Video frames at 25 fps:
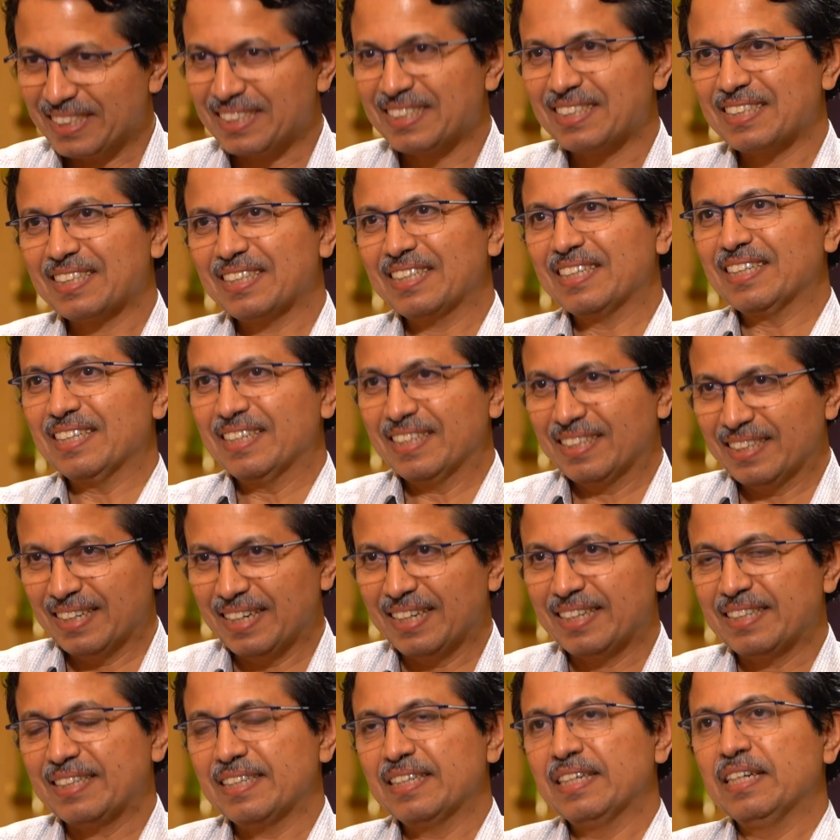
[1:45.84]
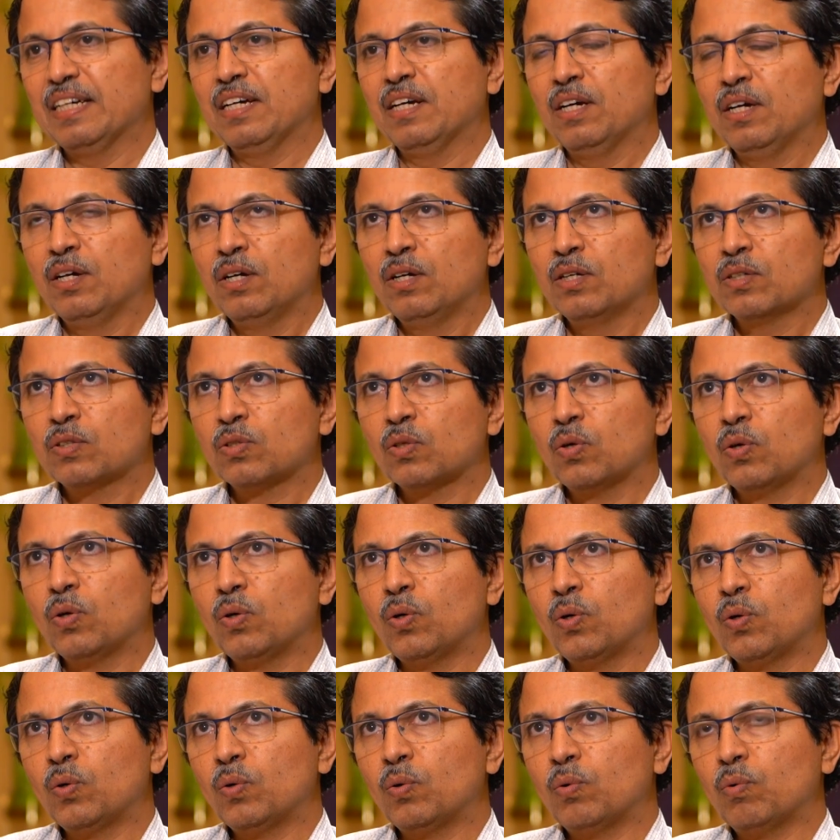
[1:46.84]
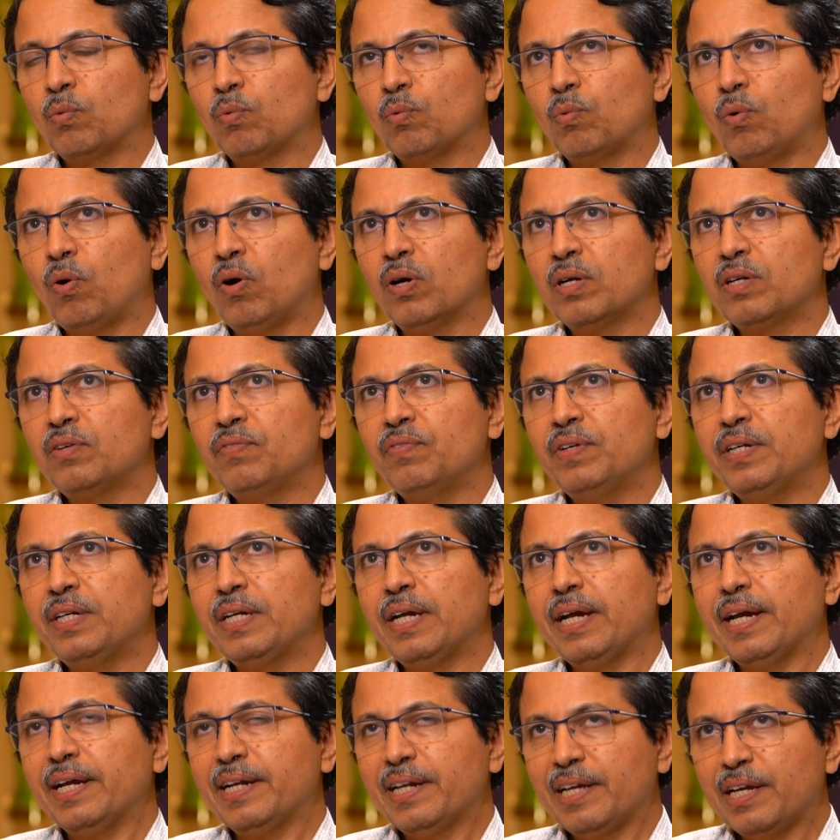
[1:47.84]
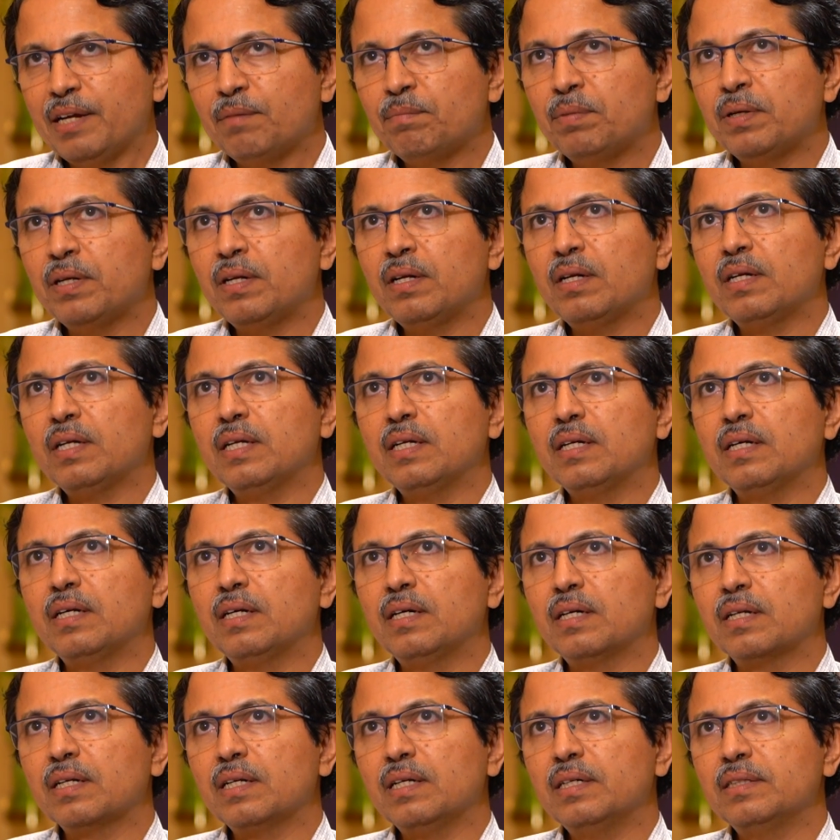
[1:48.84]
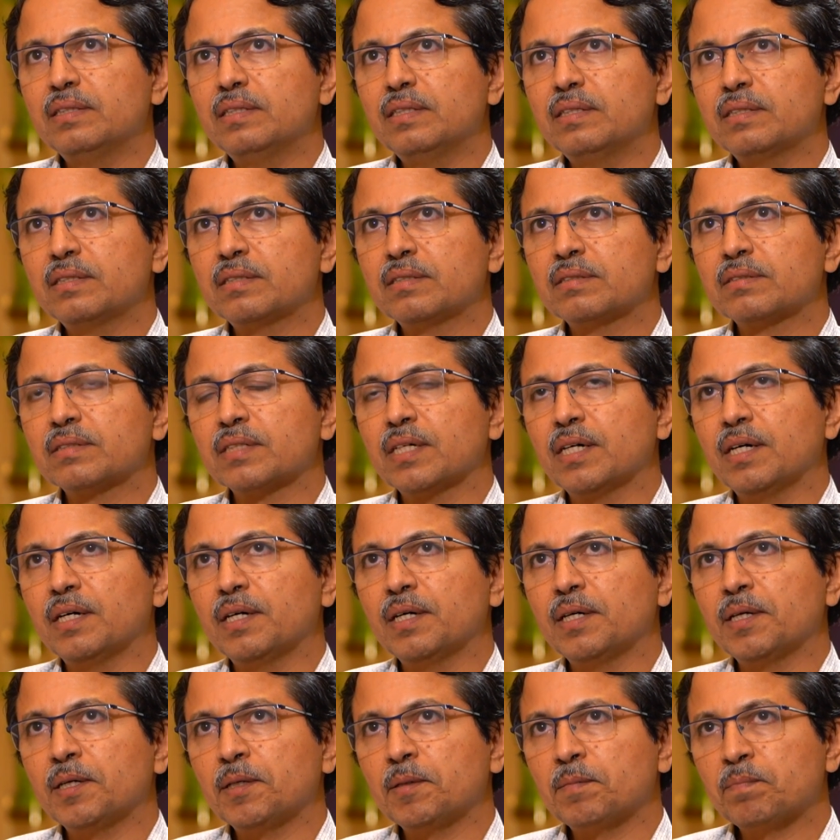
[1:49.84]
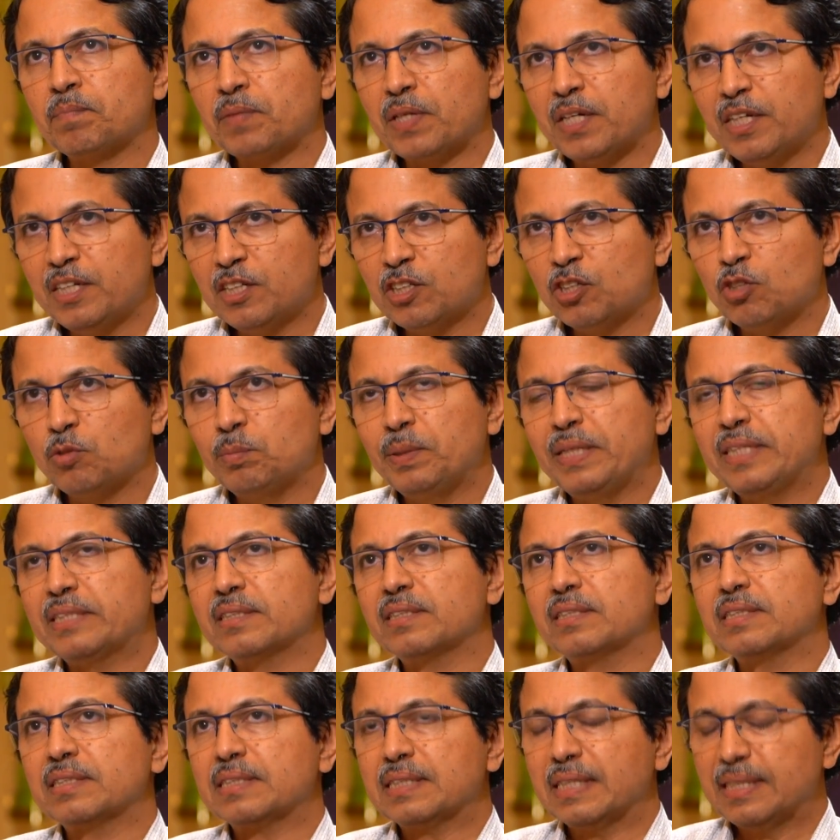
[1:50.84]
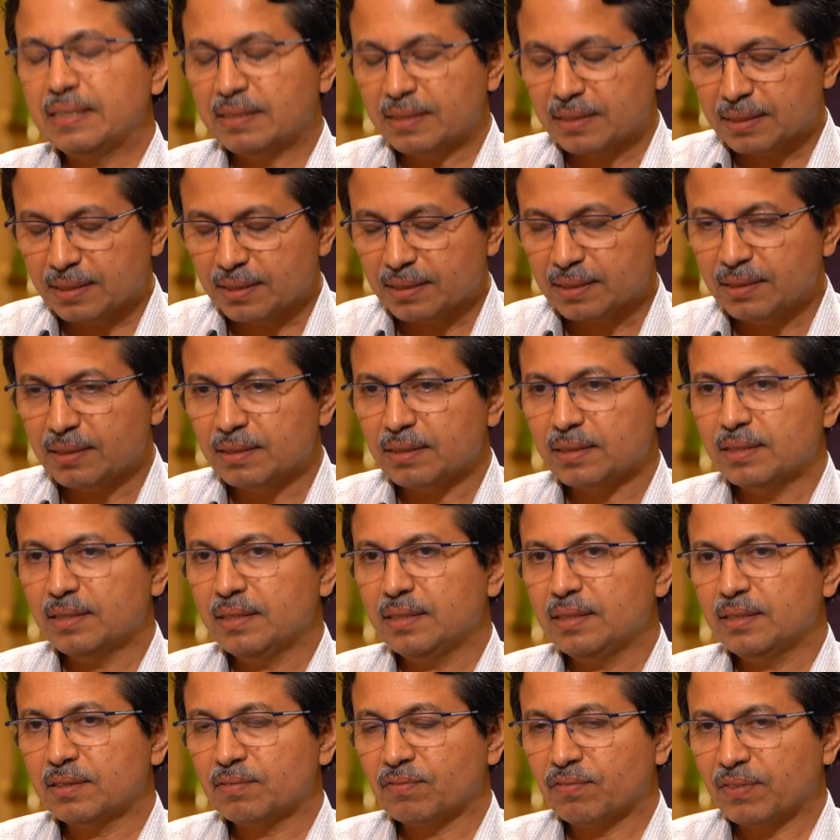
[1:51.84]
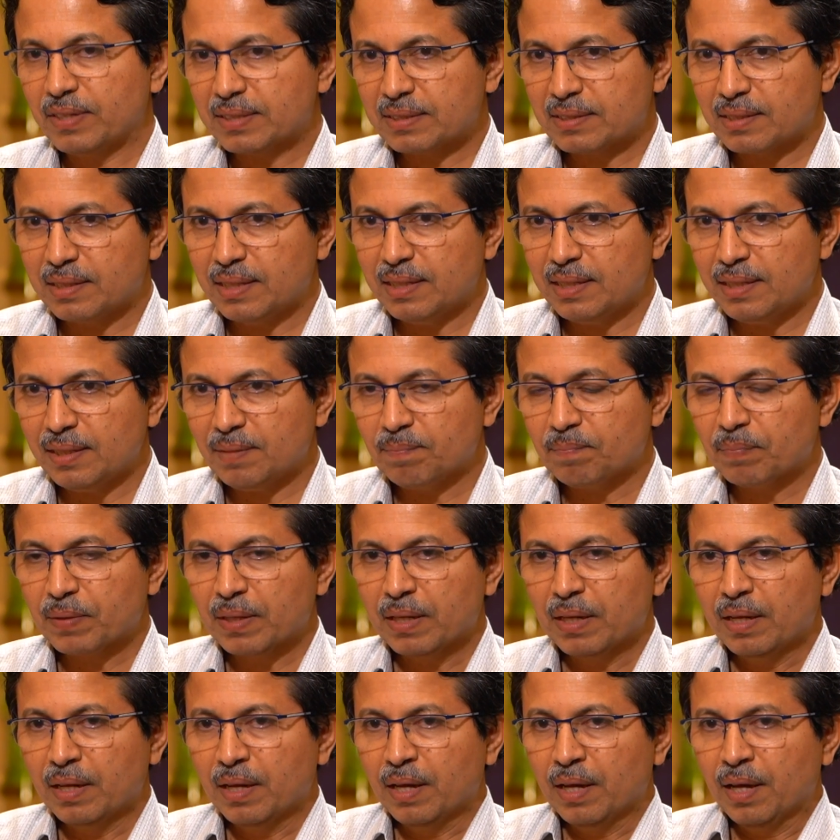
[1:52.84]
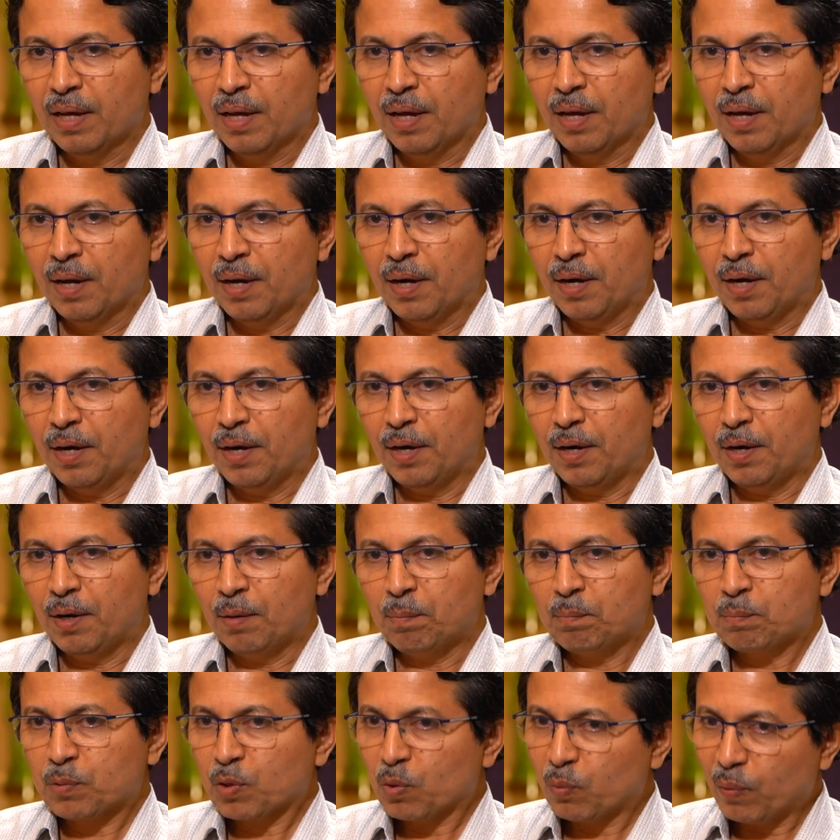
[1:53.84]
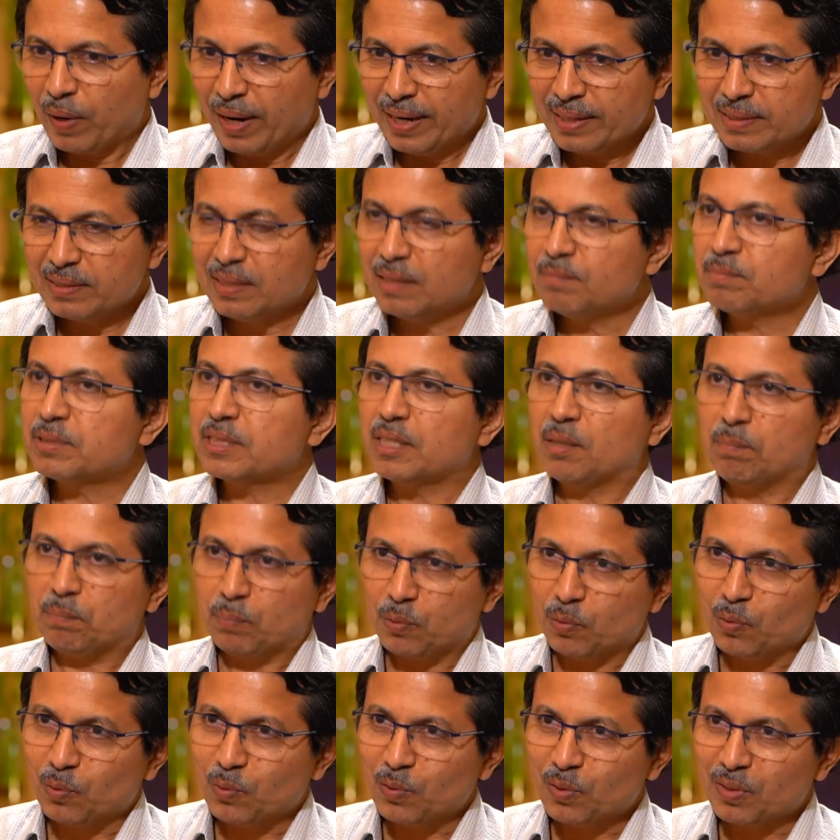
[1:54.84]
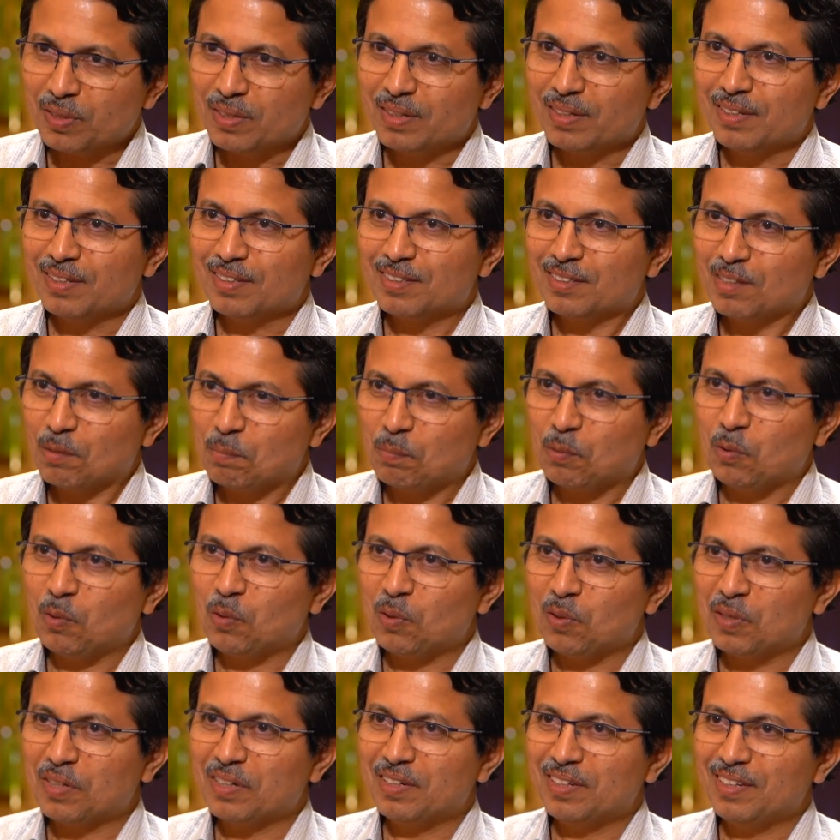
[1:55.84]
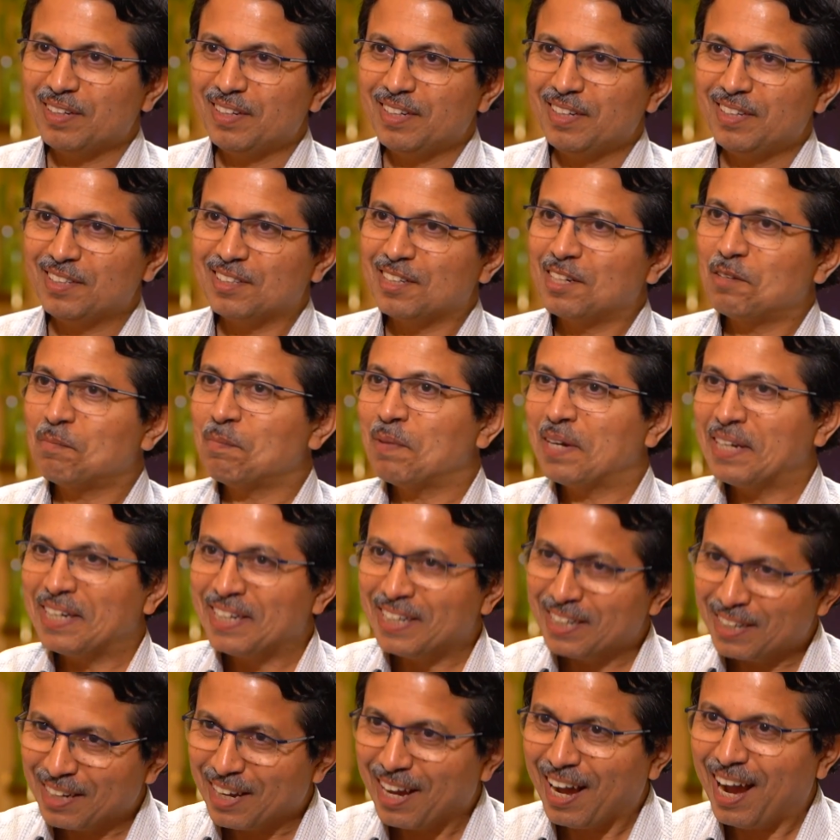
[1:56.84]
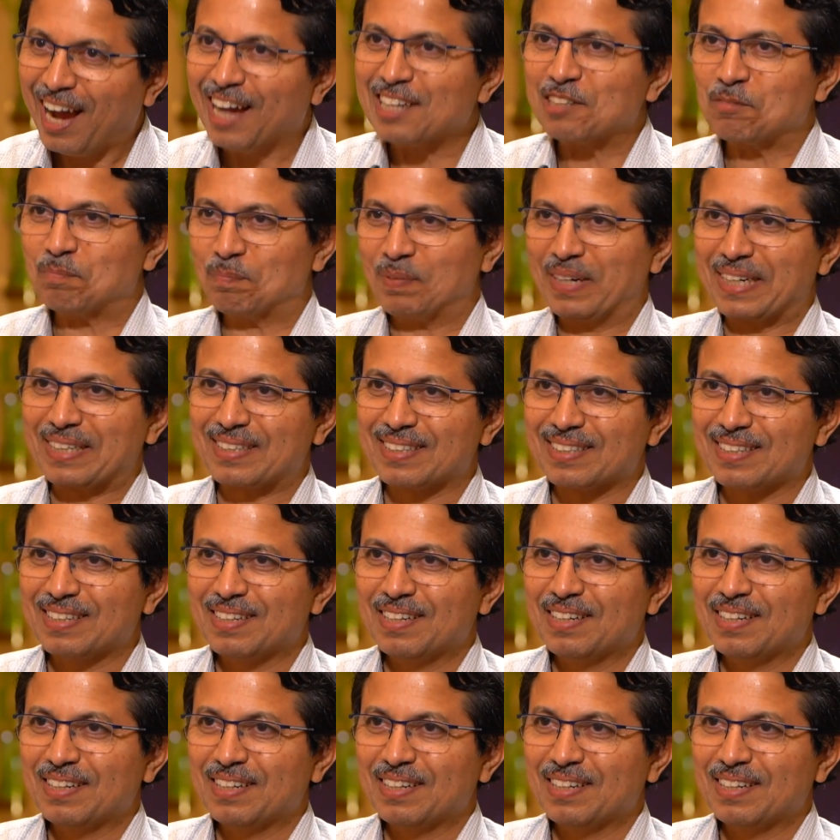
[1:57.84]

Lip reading: Mm-hmm. Right. So, what we enable here in this incubation center is firstly provide them support. Support is in many aspects.